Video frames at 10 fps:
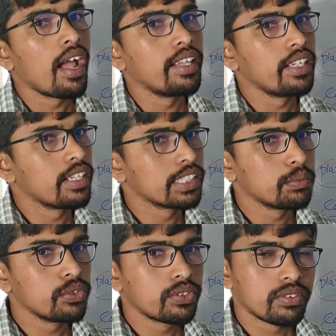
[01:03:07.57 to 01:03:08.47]
in his
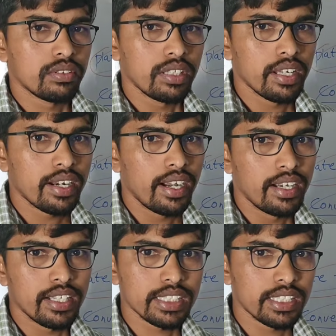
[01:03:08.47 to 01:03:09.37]
book Der
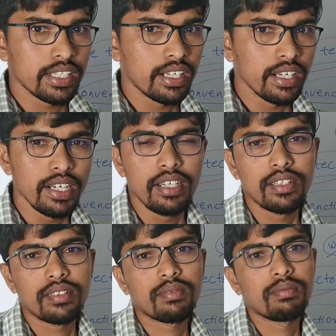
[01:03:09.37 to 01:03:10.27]
Unterstehung